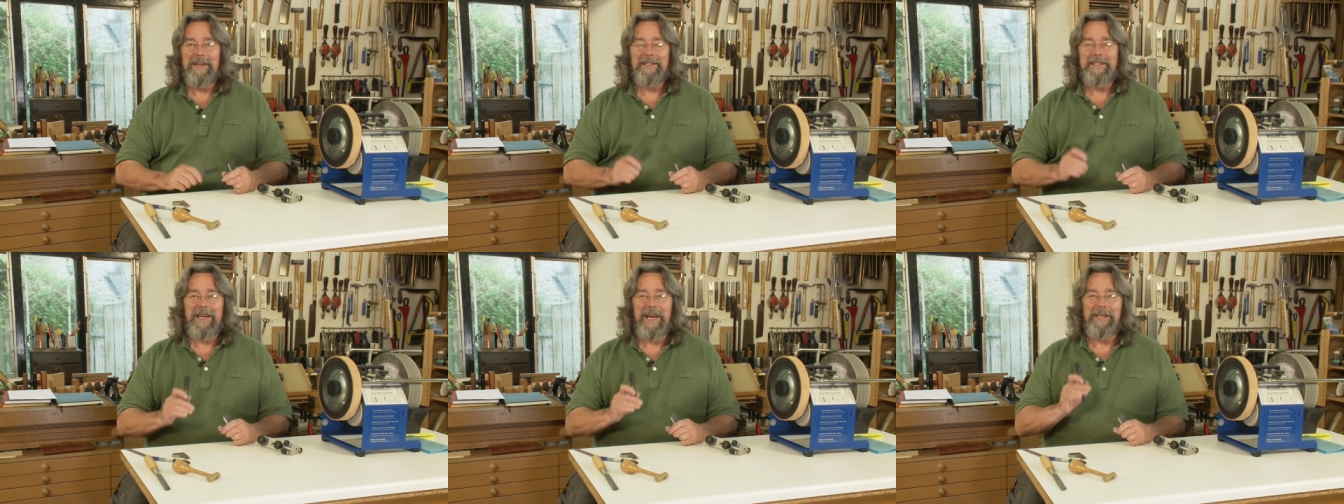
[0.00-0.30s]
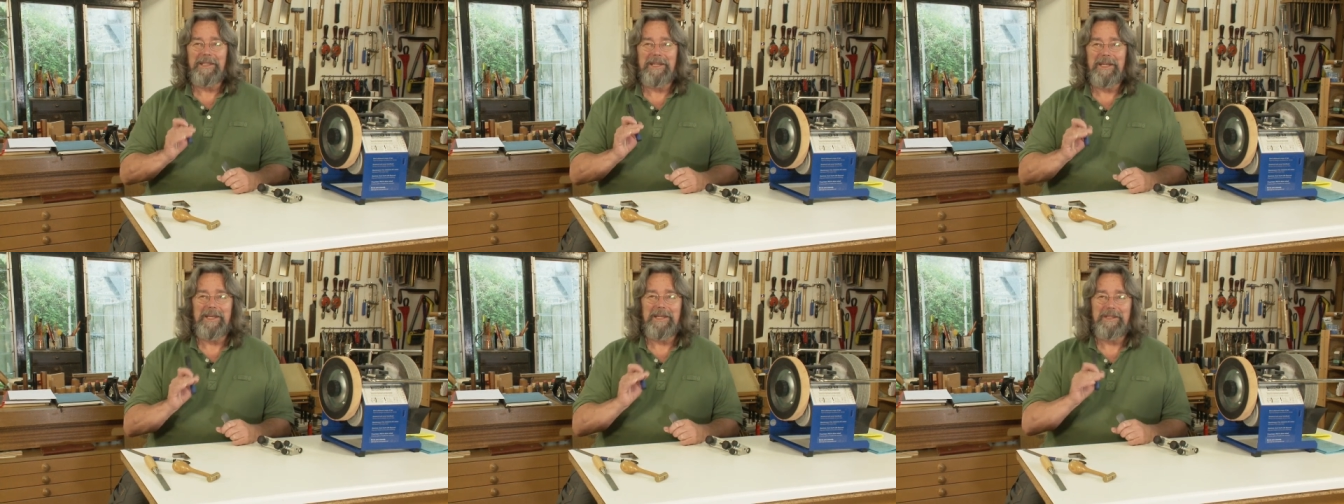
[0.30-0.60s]

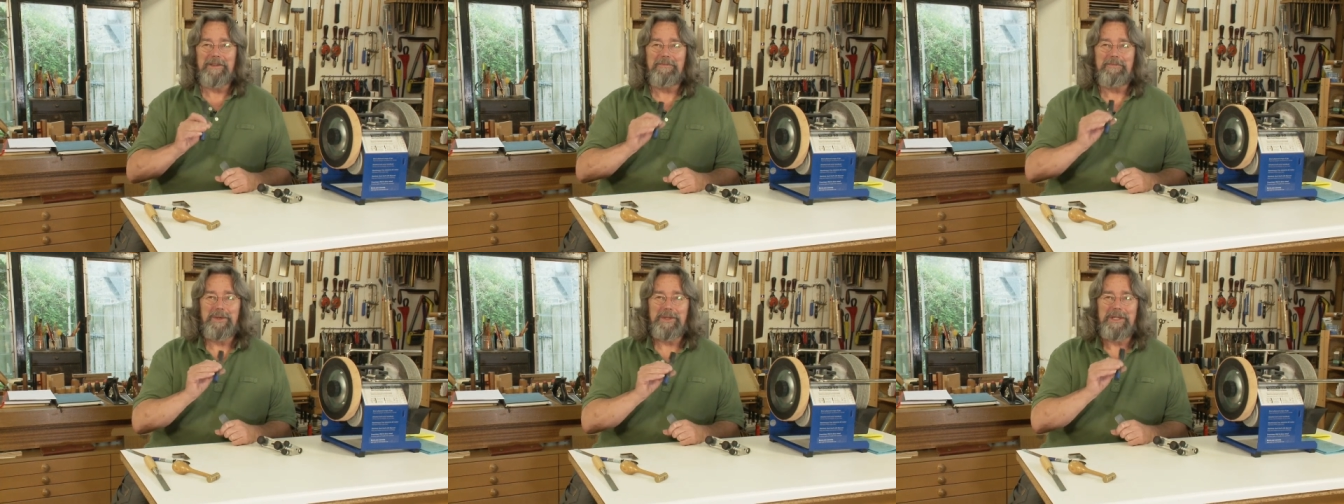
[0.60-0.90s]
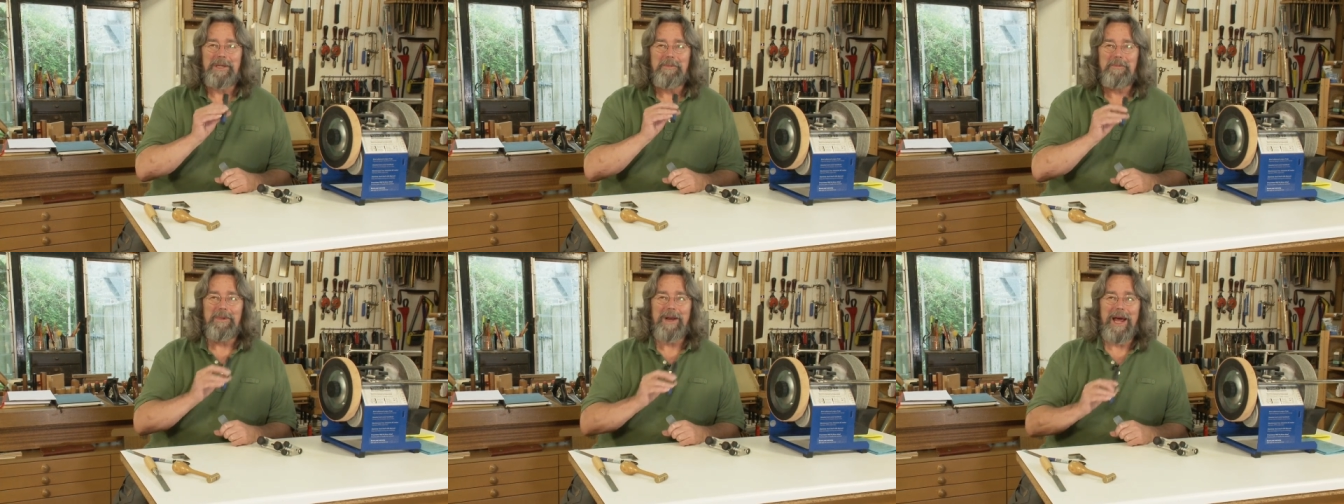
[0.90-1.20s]
technique of
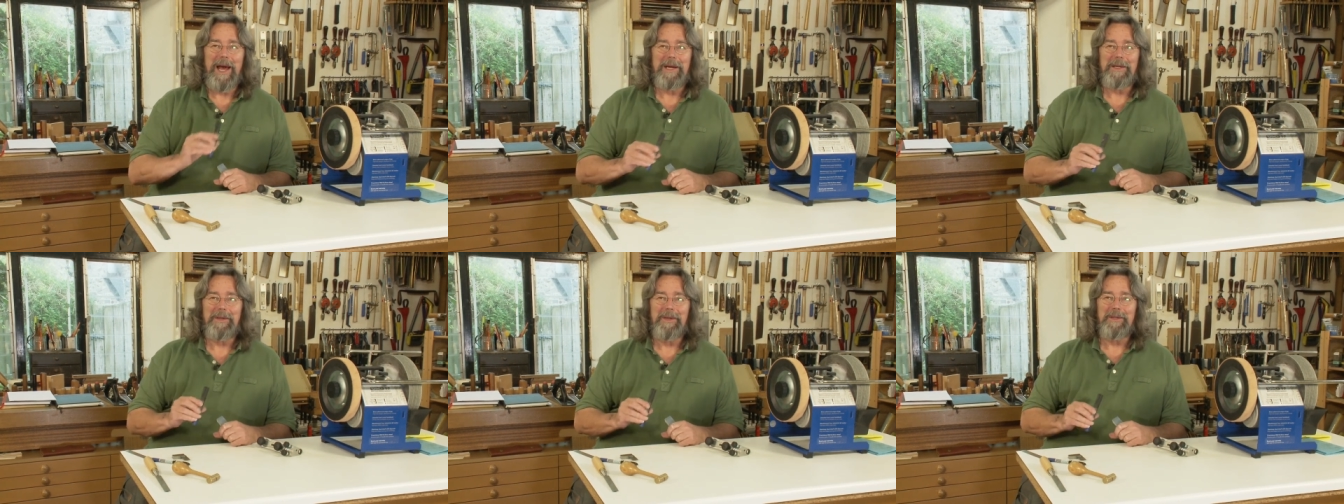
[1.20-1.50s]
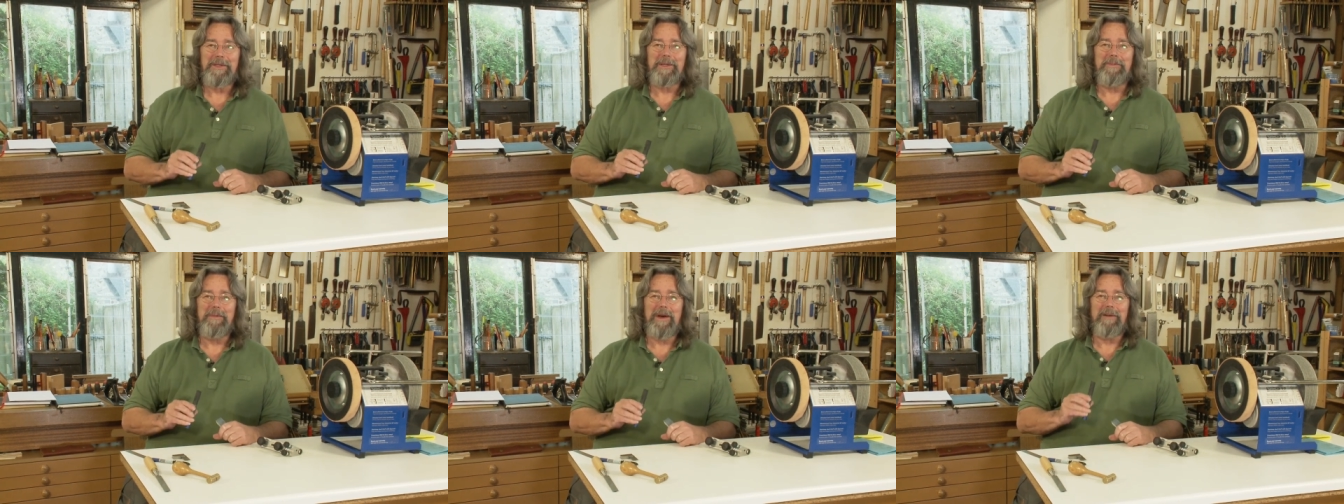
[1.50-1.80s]
putting black
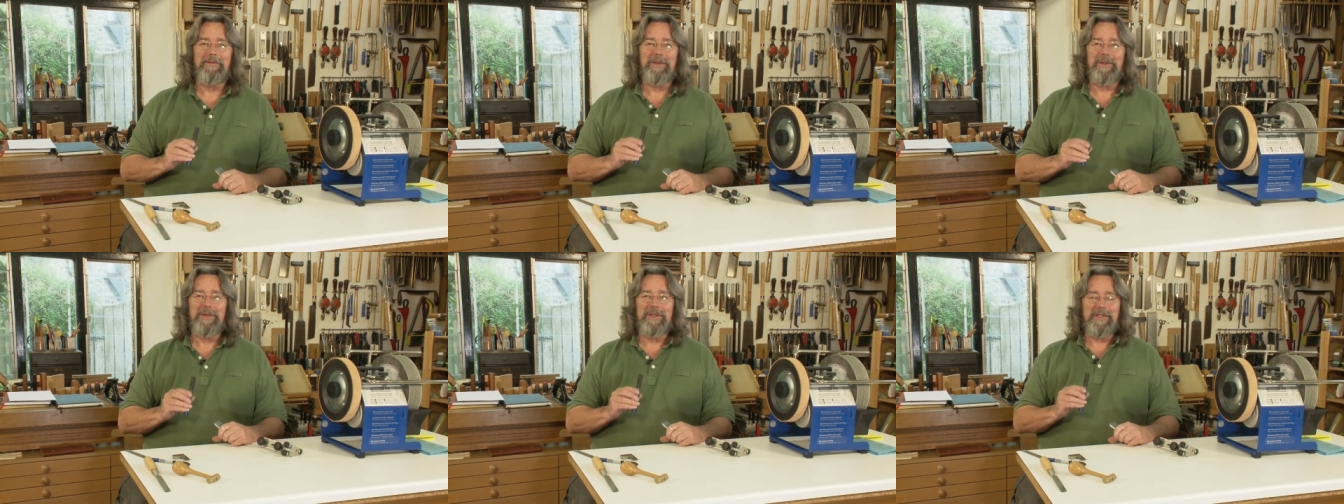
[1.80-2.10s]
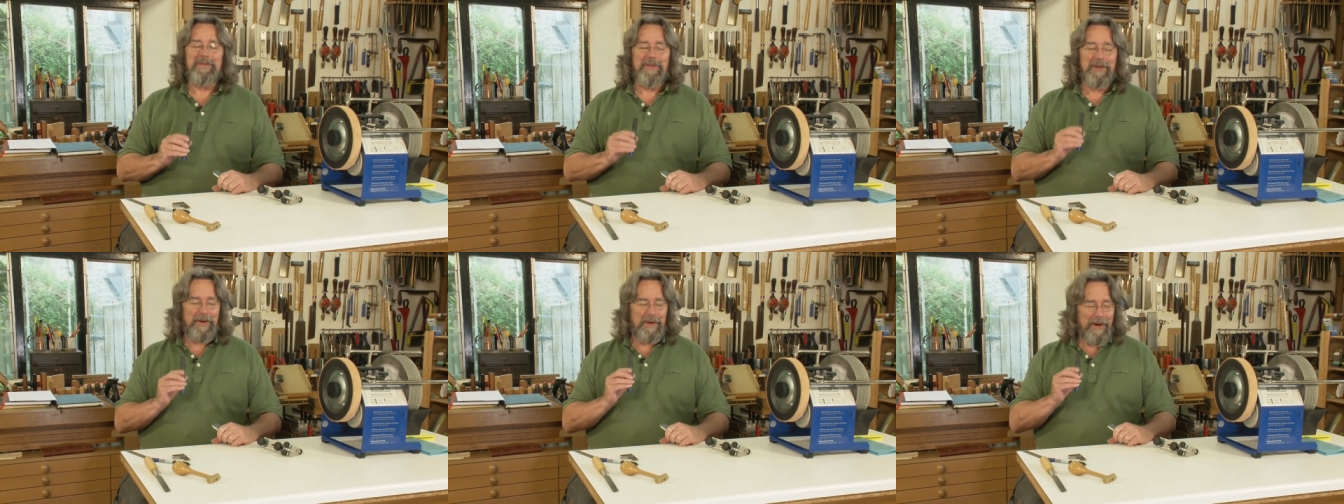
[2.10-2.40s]
onto
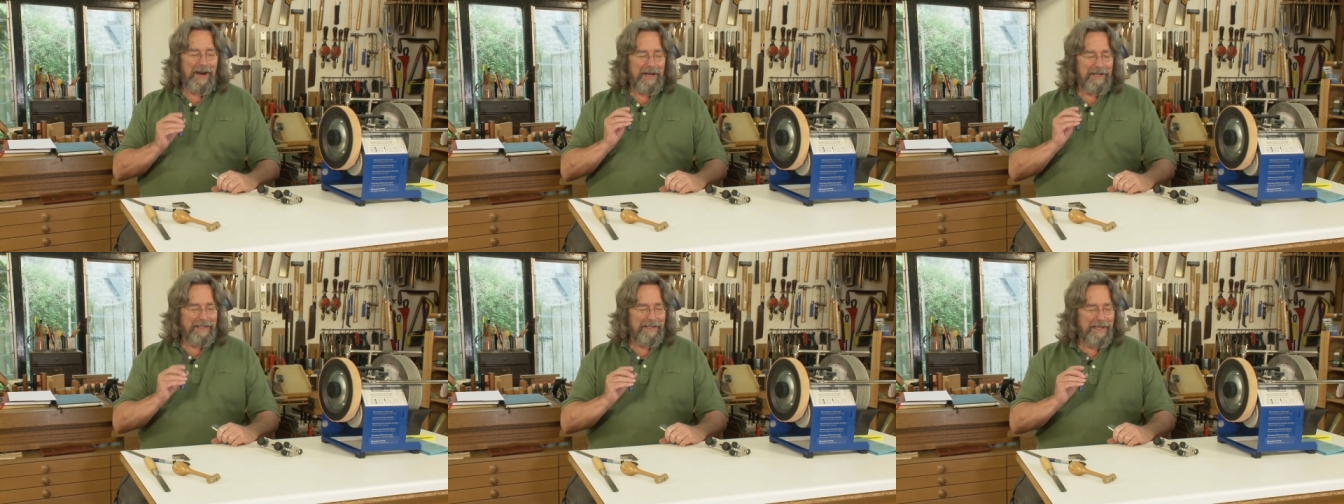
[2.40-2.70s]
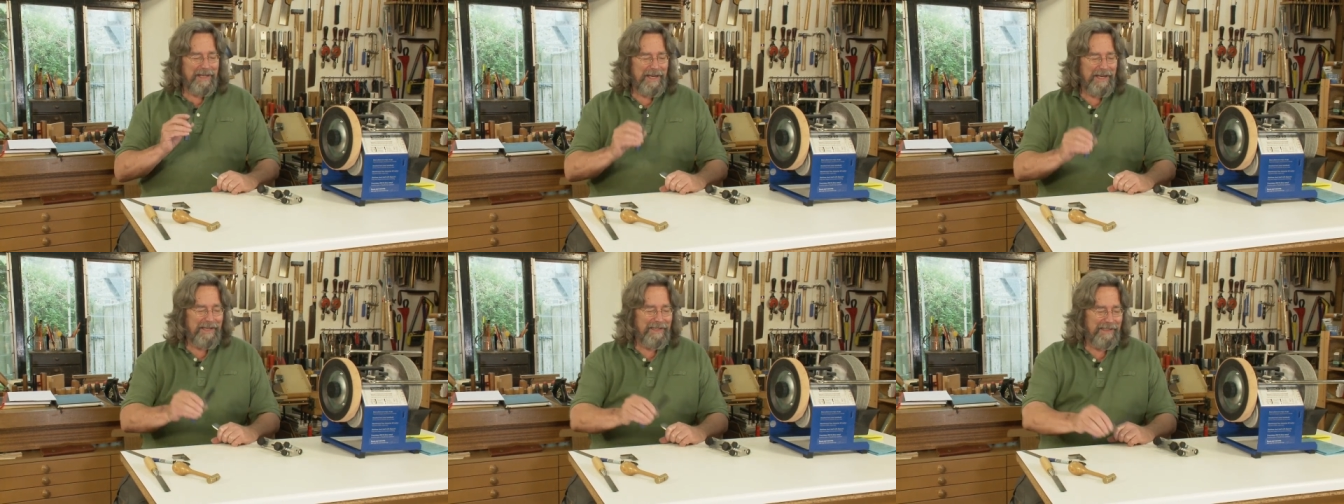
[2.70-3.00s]
bevels for
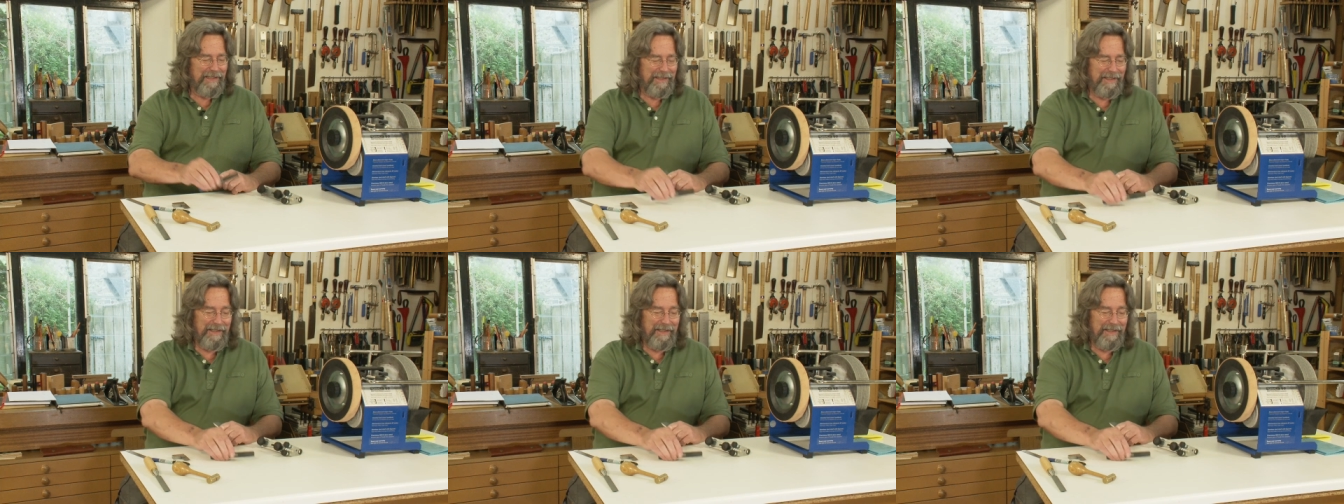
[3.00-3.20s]
grinding